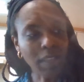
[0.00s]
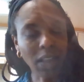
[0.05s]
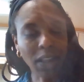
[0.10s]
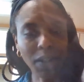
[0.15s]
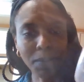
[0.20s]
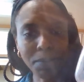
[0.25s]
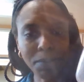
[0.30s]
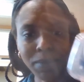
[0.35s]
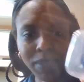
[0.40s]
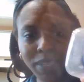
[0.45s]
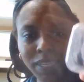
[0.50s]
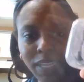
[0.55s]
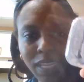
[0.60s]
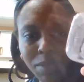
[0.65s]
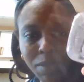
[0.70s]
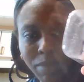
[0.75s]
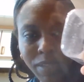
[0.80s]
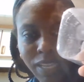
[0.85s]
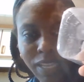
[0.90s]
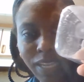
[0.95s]
Our pink
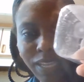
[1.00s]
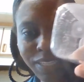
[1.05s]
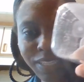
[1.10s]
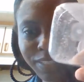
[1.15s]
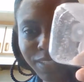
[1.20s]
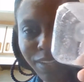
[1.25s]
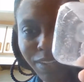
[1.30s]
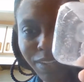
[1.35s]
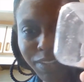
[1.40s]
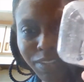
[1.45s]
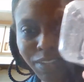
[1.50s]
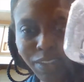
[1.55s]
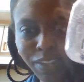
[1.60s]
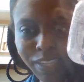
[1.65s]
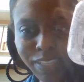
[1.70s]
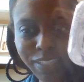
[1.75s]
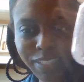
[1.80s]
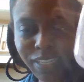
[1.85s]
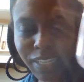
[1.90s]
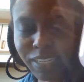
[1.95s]
Himalayan salt, y'all
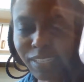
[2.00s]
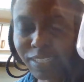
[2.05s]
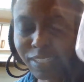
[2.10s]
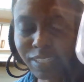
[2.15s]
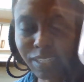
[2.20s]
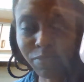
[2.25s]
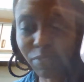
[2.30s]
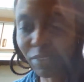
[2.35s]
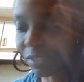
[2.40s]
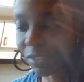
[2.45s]
can see this stuff